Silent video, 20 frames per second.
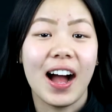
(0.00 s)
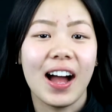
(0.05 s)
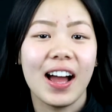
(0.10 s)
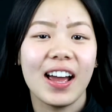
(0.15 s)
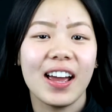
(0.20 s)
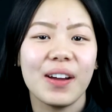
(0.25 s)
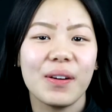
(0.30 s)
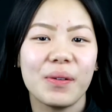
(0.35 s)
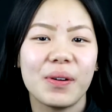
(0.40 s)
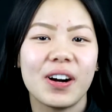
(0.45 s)

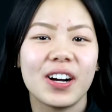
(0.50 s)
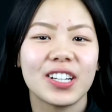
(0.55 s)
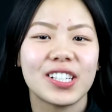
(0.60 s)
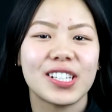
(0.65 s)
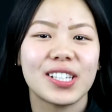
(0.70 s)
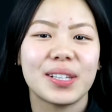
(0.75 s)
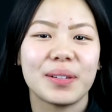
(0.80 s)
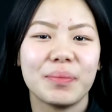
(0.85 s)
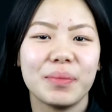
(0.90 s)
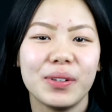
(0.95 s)
I
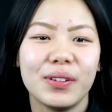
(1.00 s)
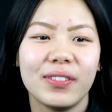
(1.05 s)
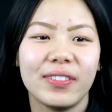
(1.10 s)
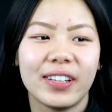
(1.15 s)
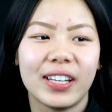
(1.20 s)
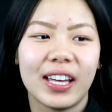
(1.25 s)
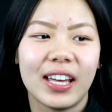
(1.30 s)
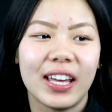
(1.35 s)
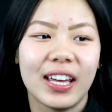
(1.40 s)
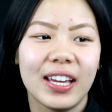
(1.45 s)
watched the
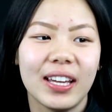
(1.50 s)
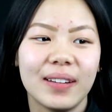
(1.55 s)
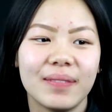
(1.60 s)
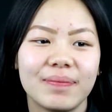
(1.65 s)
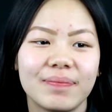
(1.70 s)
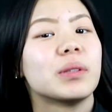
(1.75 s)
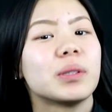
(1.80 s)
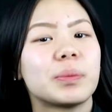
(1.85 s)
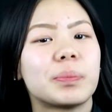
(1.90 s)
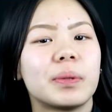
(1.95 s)
movie
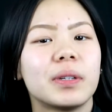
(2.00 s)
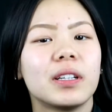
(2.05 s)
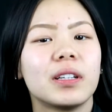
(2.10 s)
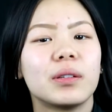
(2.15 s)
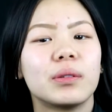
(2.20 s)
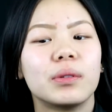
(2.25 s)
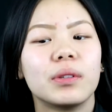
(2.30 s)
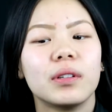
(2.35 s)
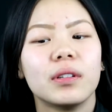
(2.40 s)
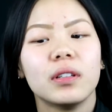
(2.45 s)
It was
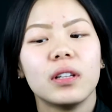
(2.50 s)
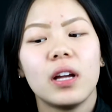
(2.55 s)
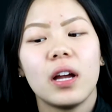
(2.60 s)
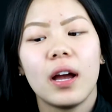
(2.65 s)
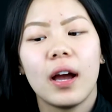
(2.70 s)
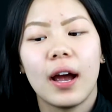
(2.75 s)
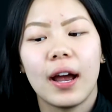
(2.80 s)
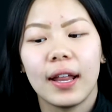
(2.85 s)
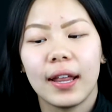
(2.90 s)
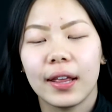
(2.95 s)
pretty cool.
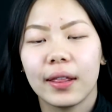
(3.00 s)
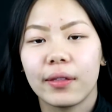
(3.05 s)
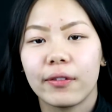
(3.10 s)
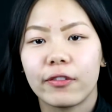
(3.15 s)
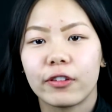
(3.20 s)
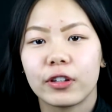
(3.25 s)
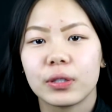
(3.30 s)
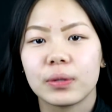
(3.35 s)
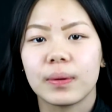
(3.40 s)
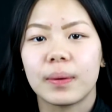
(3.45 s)
I like the
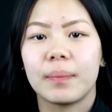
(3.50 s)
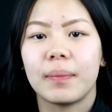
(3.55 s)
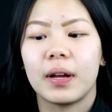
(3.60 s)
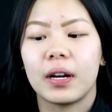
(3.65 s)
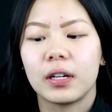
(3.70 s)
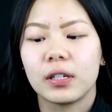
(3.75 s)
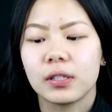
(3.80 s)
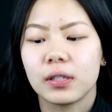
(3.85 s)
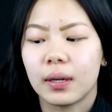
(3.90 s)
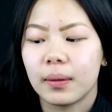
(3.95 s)
first one
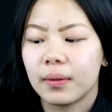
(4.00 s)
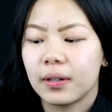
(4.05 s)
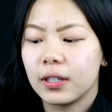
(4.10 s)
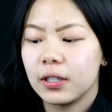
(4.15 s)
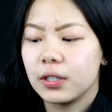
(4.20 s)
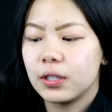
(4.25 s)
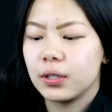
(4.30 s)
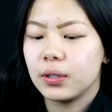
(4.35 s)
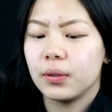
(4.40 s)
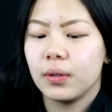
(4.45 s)
better, so I'm
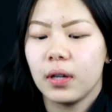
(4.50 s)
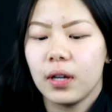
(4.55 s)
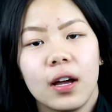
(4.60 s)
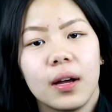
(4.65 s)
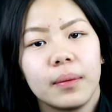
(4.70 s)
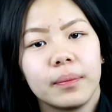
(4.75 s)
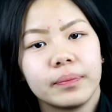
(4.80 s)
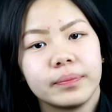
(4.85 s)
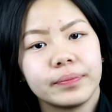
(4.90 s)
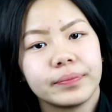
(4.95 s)
gonna do
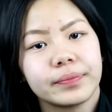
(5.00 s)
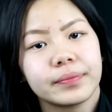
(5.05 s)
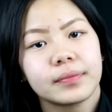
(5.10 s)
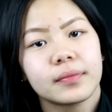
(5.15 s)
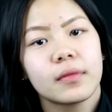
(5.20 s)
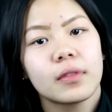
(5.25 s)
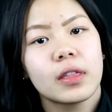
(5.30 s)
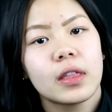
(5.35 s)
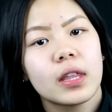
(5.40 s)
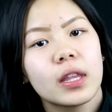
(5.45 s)
I'm